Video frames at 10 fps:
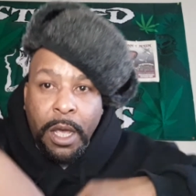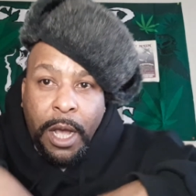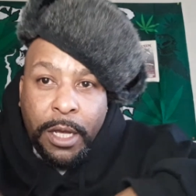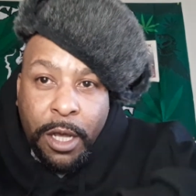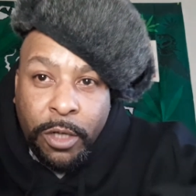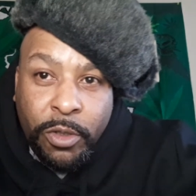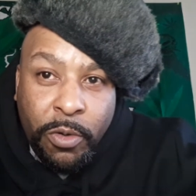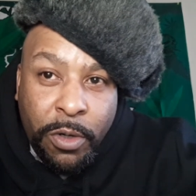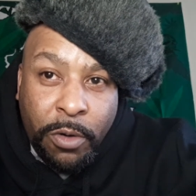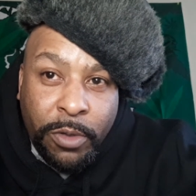How y'all
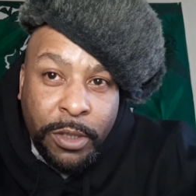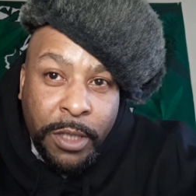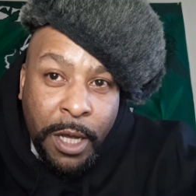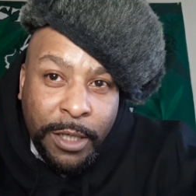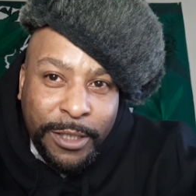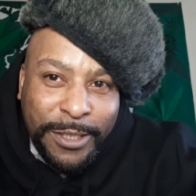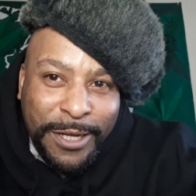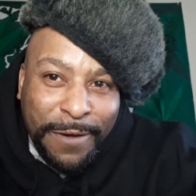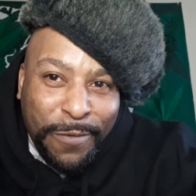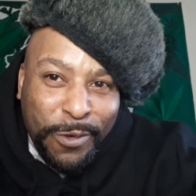doing on this
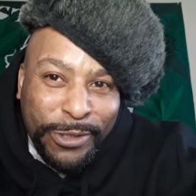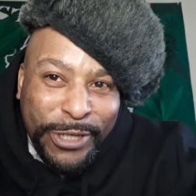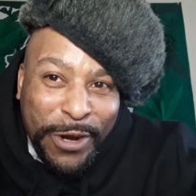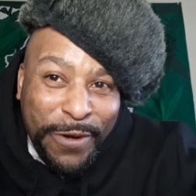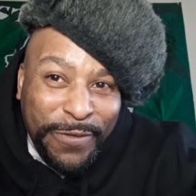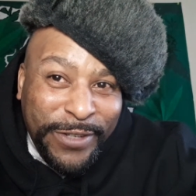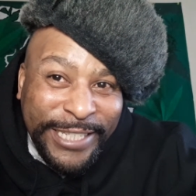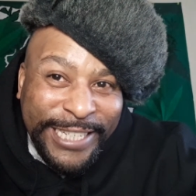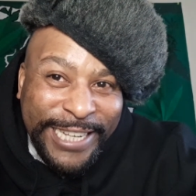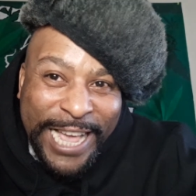several servings
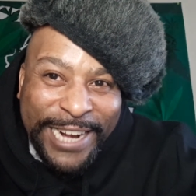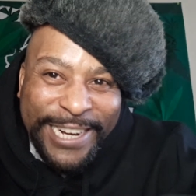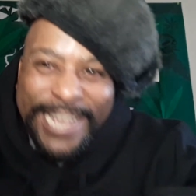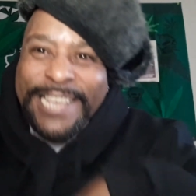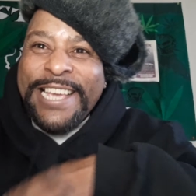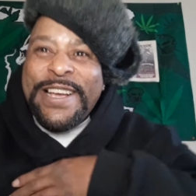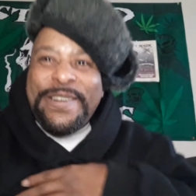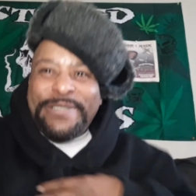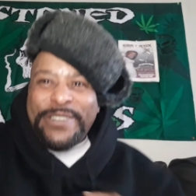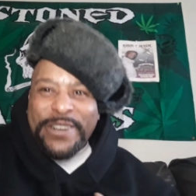Saturday? You know
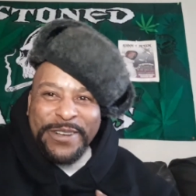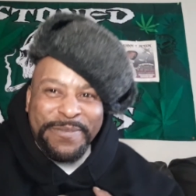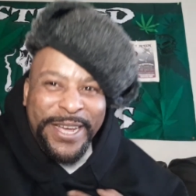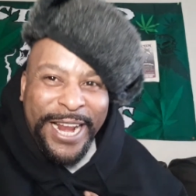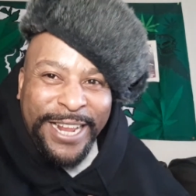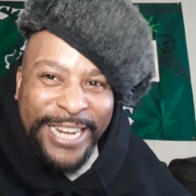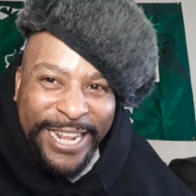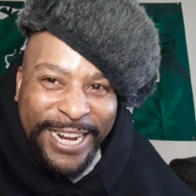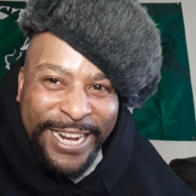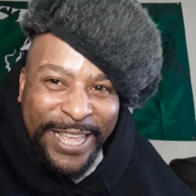what I'm talking about? I
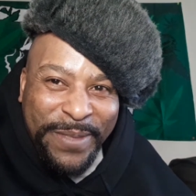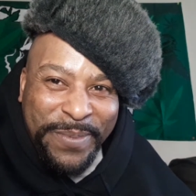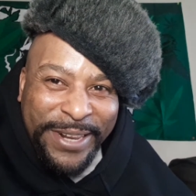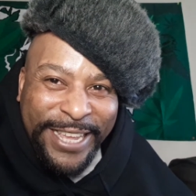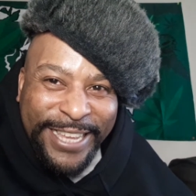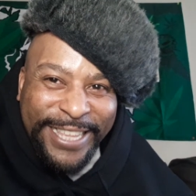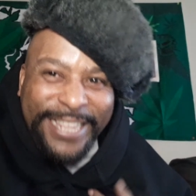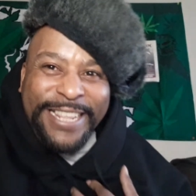need another plate.